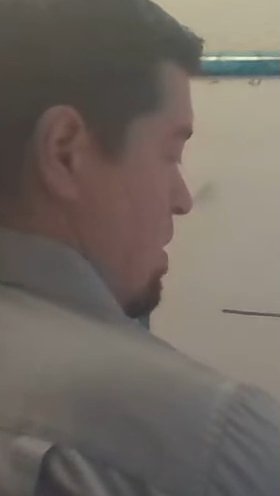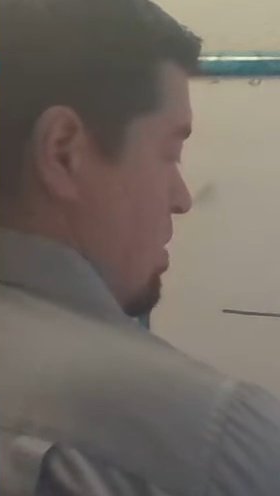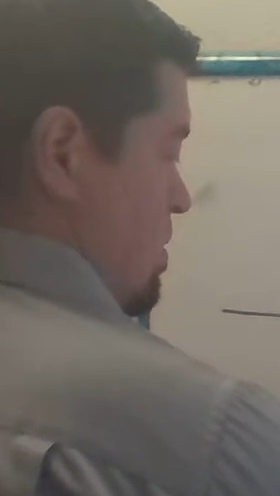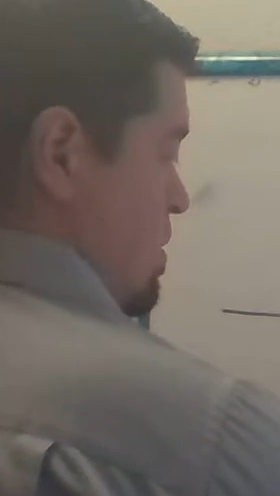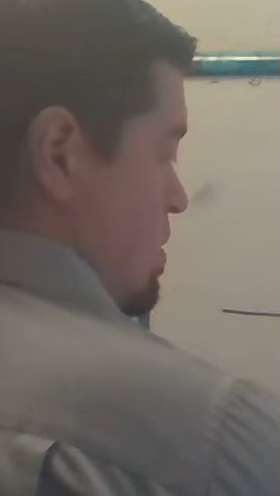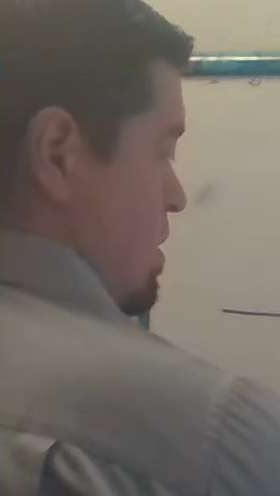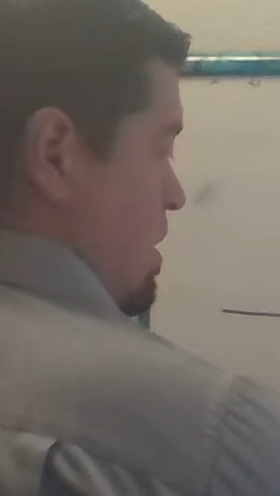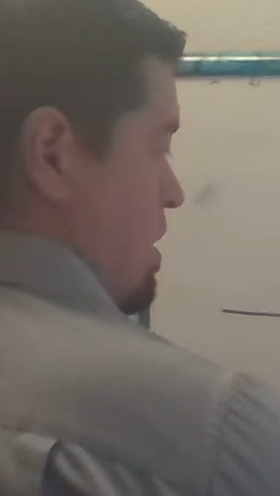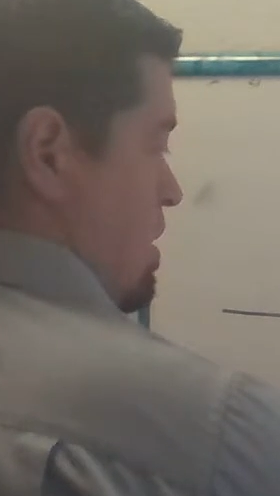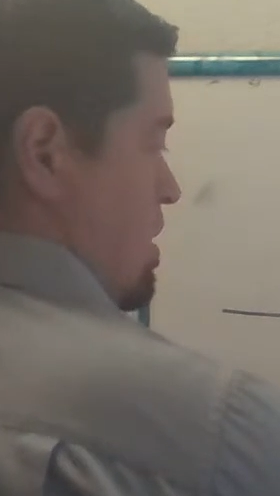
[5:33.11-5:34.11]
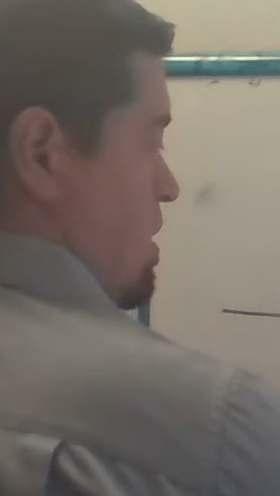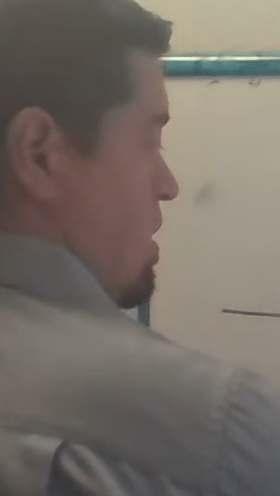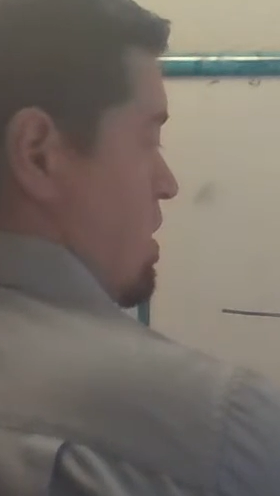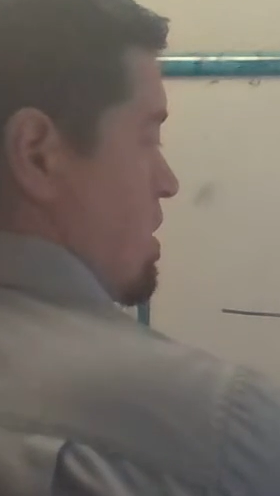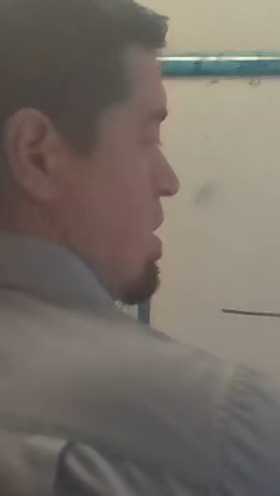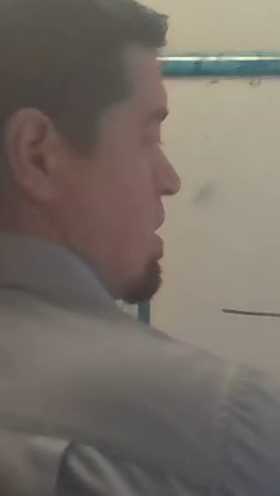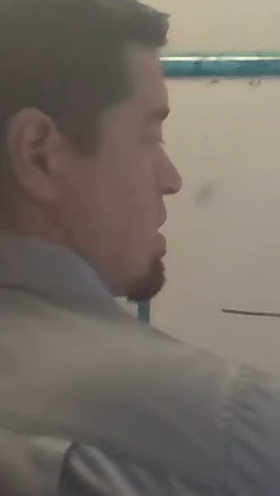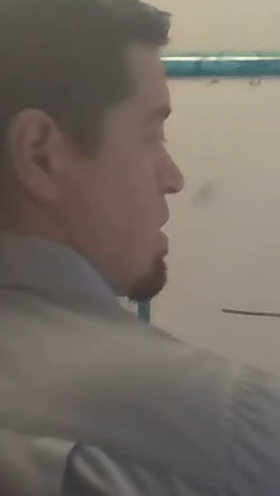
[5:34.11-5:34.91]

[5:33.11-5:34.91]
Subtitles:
which is going